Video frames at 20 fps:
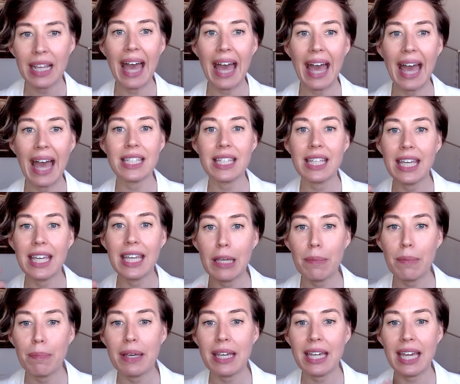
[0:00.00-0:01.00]
And
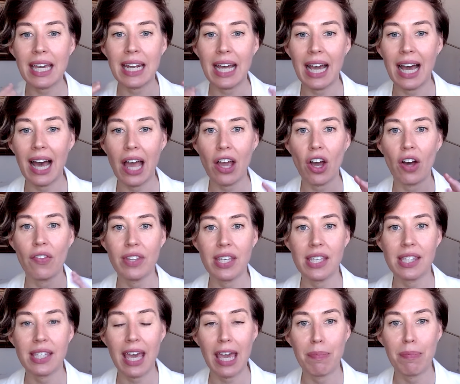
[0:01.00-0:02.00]
keeping an eye on these
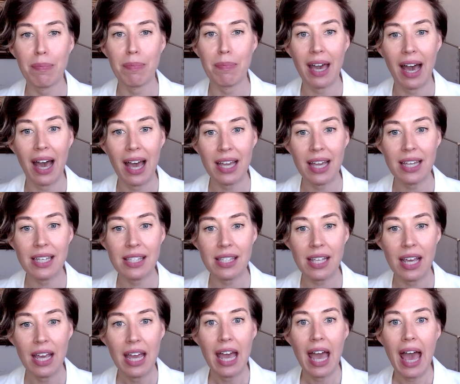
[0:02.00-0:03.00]
KPIs
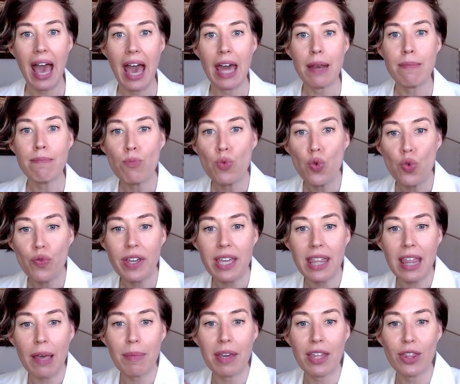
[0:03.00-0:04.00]
and moving
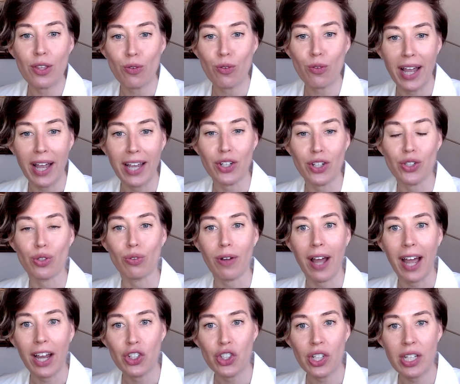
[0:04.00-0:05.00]
them in the right
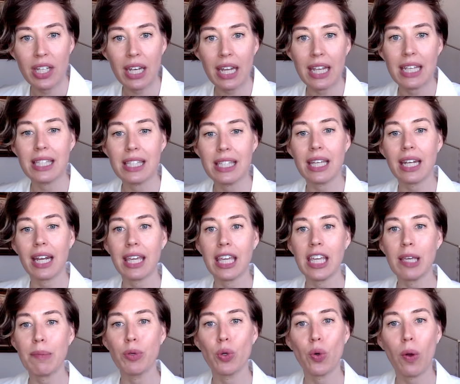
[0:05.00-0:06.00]
direction is going to
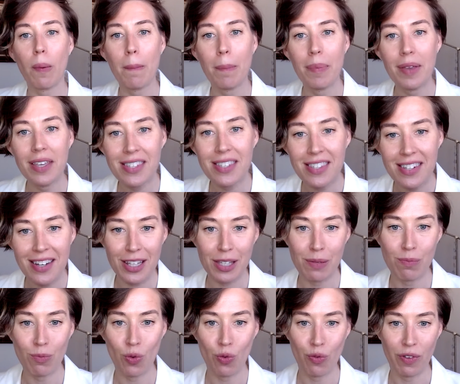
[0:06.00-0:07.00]
keep your business
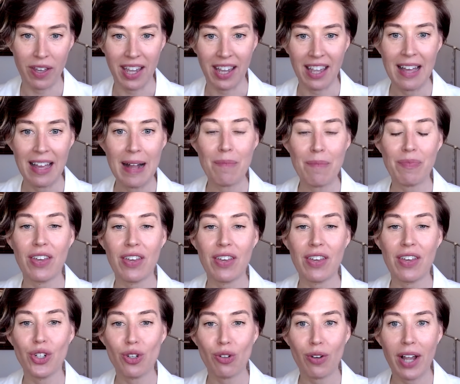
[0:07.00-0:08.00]
moving in the
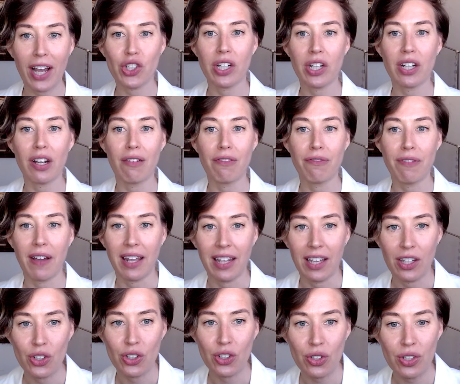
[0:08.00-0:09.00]
direction of
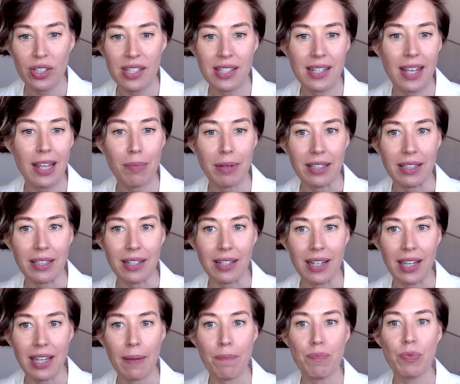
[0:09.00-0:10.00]
financial
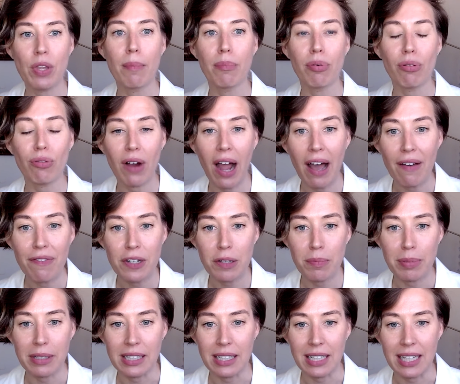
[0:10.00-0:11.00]
sustainability,
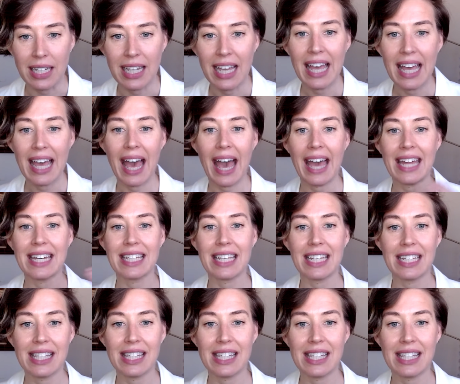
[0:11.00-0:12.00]
profitability, and
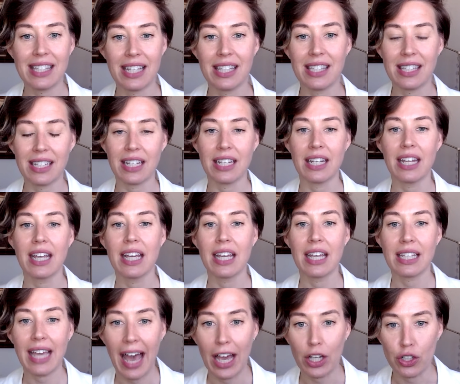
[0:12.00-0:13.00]
consistent
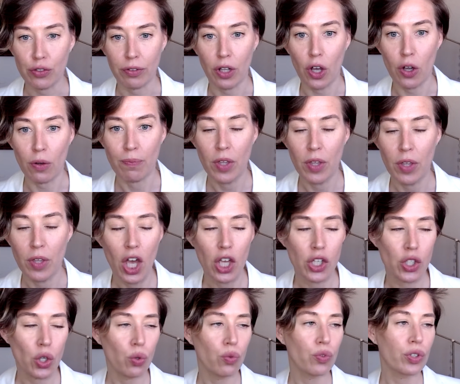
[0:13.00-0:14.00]
cash flow.
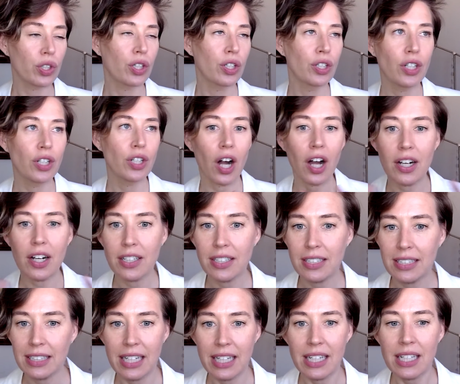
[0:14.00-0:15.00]
So
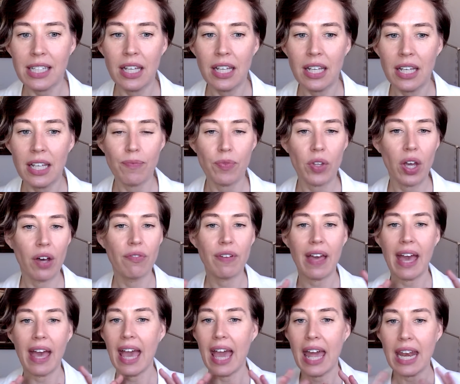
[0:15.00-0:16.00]
regardless of
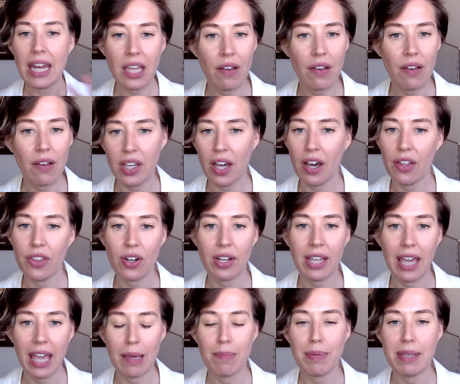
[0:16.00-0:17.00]
any of the other
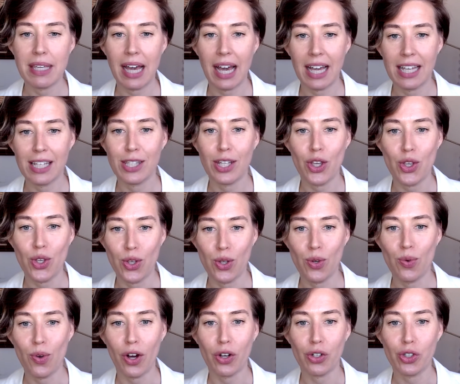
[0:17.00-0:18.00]
KPIs that
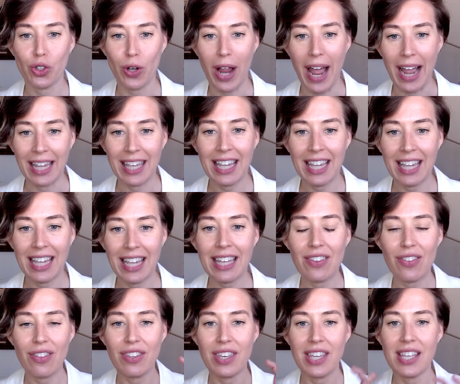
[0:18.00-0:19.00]
you are tracking,
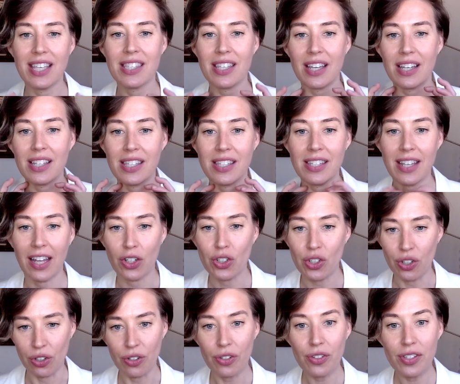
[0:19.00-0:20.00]
these
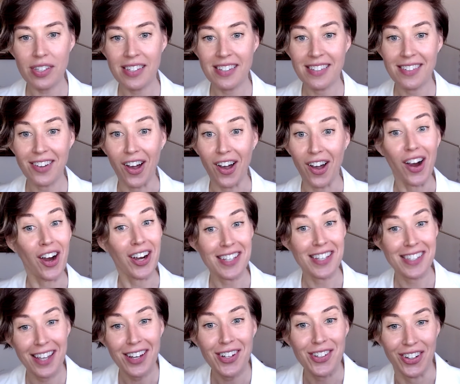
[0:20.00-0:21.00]
essentials are
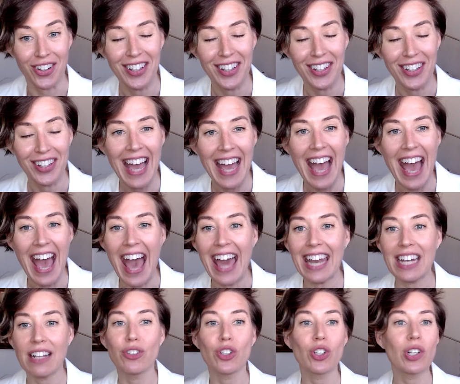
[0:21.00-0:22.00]
essential. And
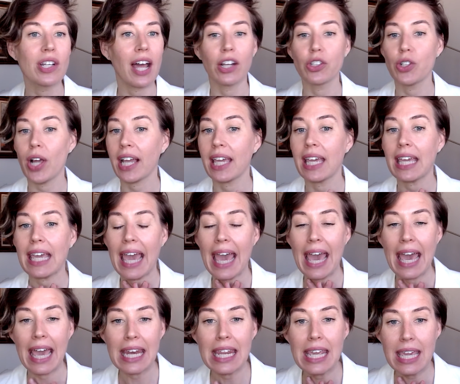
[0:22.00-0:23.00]
if you're not tracking
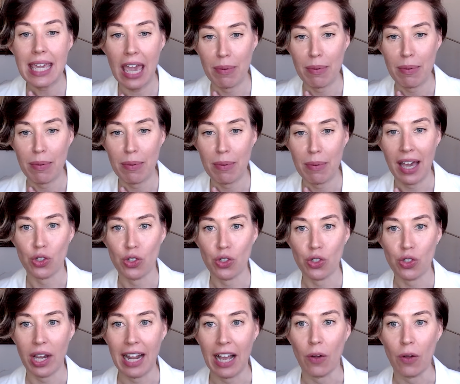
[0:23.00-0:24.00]
any KPIs
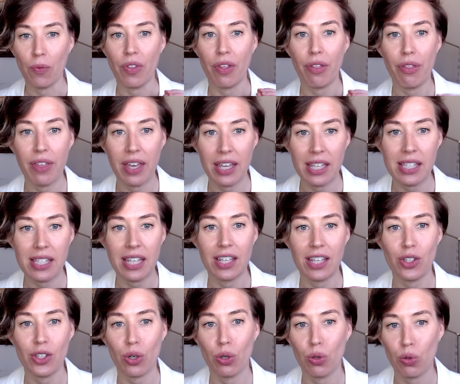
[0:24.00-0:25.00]
right now, this
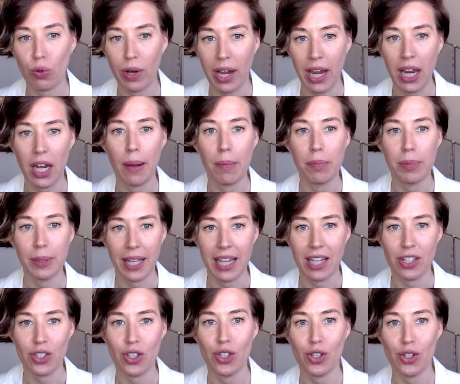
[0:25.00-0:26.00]
is a great
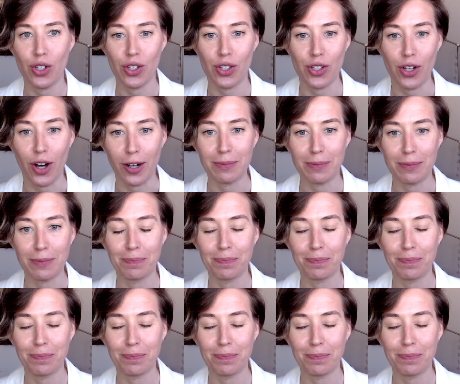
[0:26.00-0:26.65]
place to start.